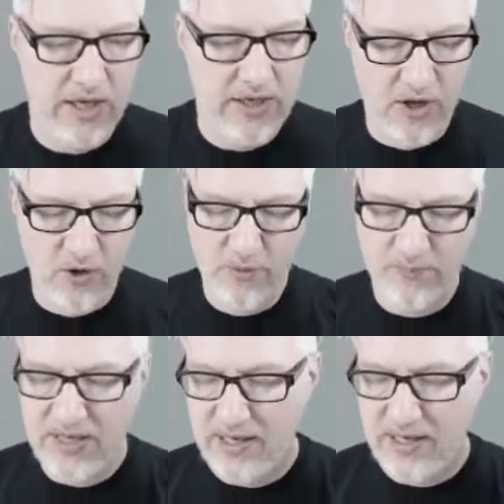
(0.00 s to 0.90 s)

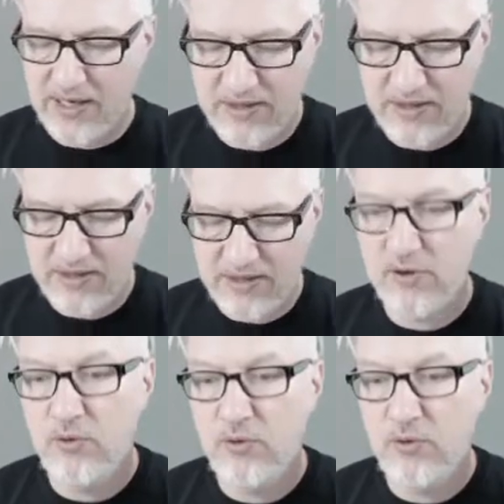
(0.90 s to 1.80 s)
No, I've
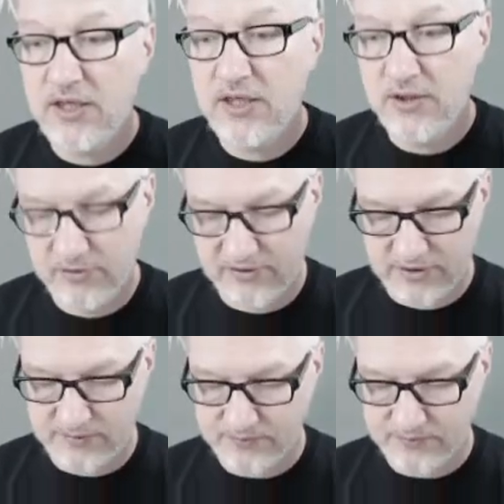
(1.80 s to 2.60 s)
really used it,